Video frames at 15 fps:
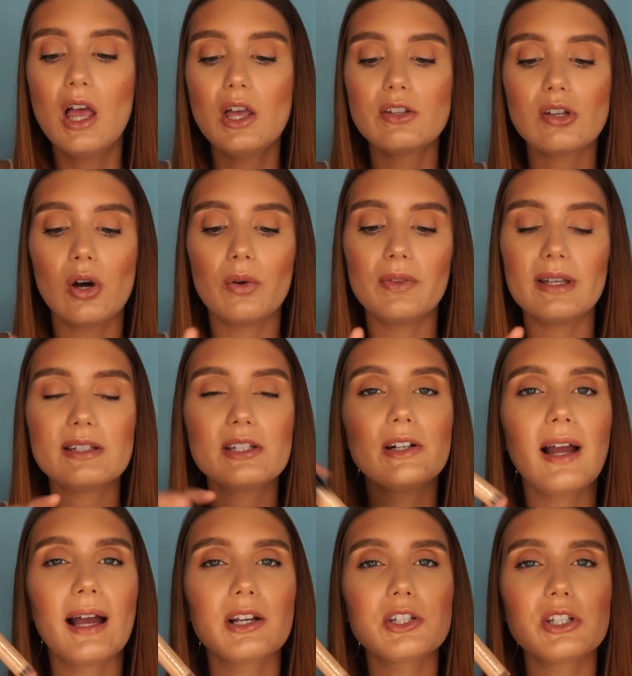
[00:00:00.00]
So these are
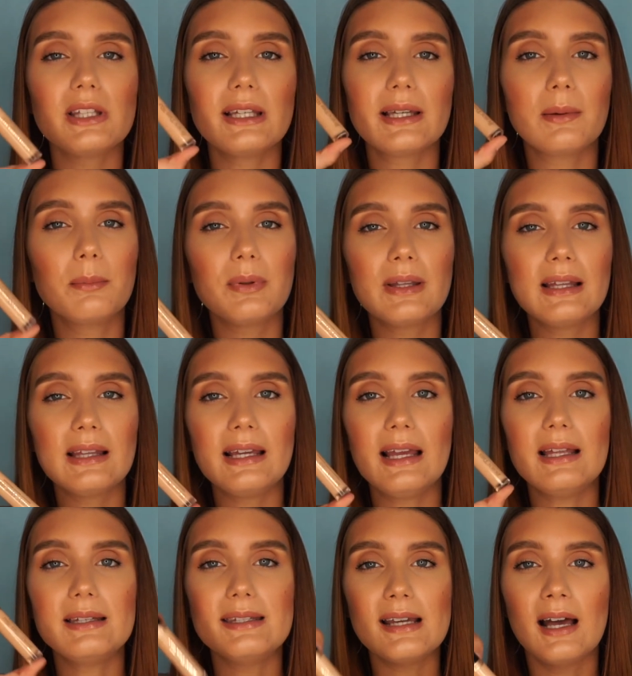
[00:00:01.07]
actually completely
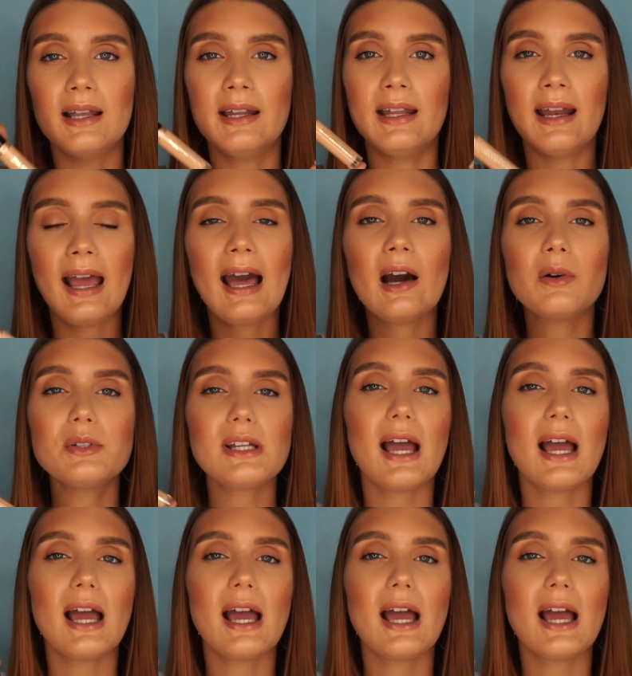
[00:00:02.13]
done and out.